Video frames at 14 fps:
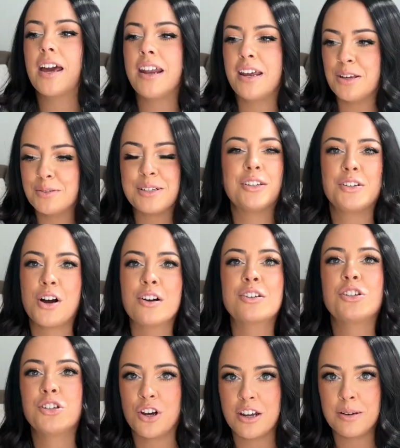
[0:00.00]
And I used to talk
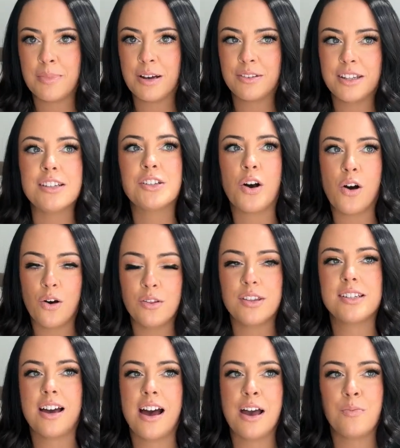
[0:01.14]
to Sean about this all the
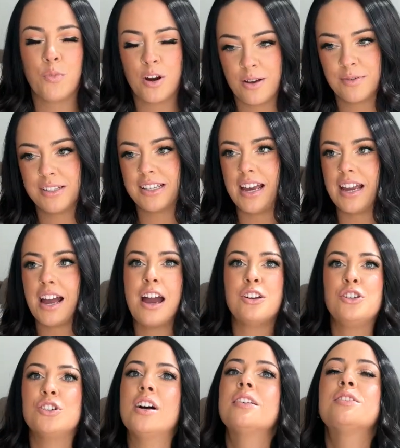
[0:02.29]
time where I was like, I
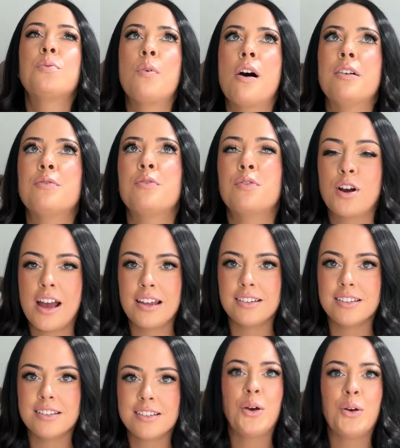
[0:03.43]
just want
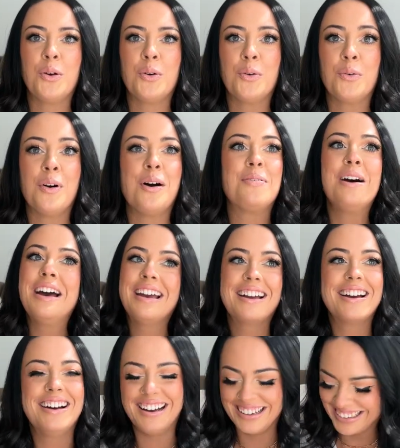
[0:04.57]
friends who, oh
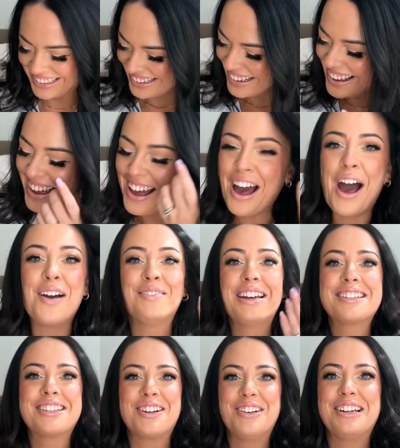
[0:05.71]
my God, I'm
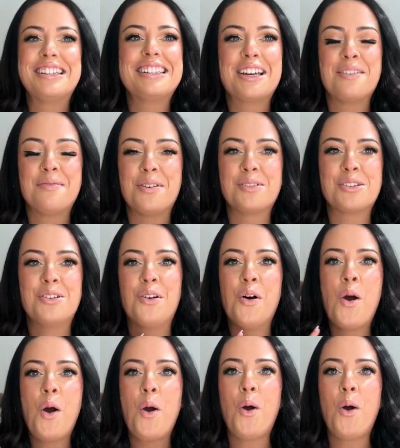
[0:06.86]
like starting to get emotional.